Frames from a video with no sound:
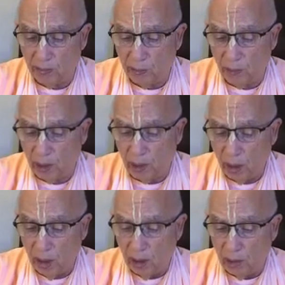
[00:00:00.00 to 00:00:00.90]
Puri,
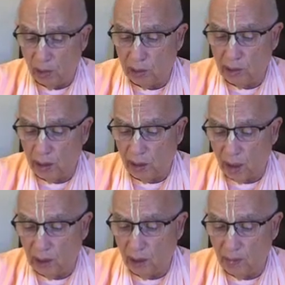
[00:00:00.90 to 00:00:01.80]
Lord
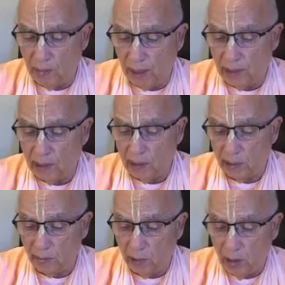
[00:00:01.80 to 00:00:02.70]
Chaitanya obeys
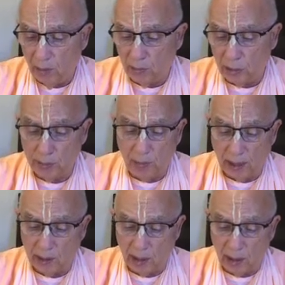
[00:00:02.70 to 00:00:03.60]
him,
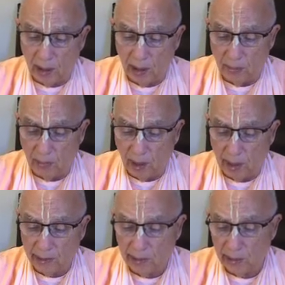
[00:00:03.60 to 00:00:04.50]
respecting him
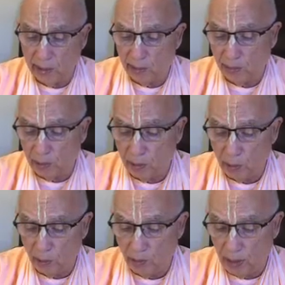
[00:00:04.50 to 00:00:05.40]
as his
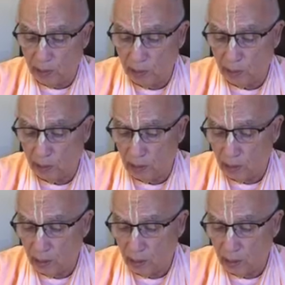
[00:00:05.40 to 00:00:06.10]
spiritual master.